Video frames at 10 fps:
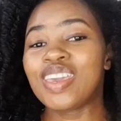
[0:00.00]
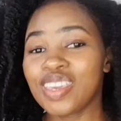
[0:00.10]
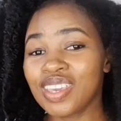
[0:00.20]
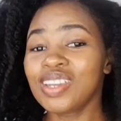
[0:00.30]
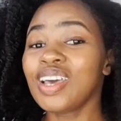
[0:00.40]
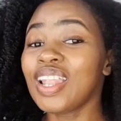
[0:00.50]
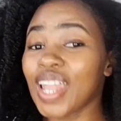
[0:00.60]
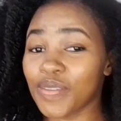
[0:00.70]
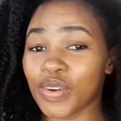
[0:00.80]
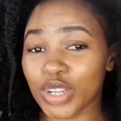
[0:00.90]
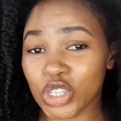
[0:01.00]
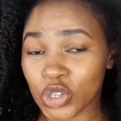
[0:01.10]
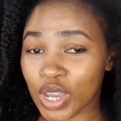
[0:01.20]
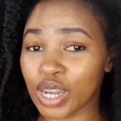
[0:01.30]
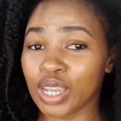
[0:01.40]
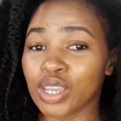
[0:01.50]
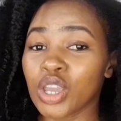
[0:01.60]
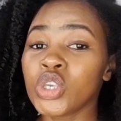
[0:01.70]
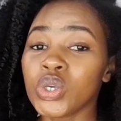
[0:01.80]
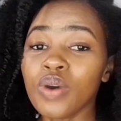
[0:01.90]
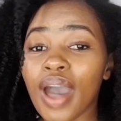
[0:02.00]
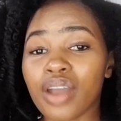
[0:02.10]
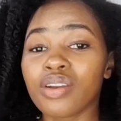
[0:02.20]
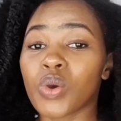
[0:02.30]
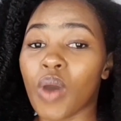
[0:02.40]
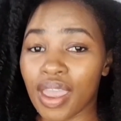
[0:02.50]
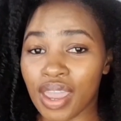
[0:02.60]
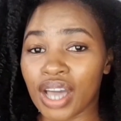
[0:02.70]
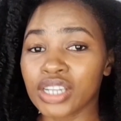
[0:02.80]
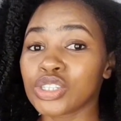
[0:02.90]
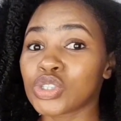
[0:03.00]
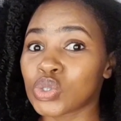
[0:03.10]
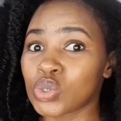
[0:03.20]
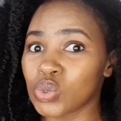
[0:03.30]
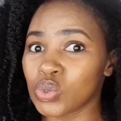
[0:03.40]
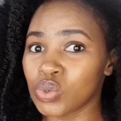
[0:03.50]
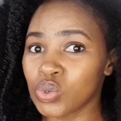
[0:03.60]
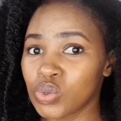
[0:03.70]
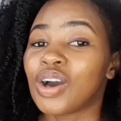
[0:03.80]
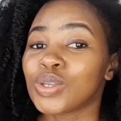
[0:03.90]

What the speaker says: In a leverage trading, you are required to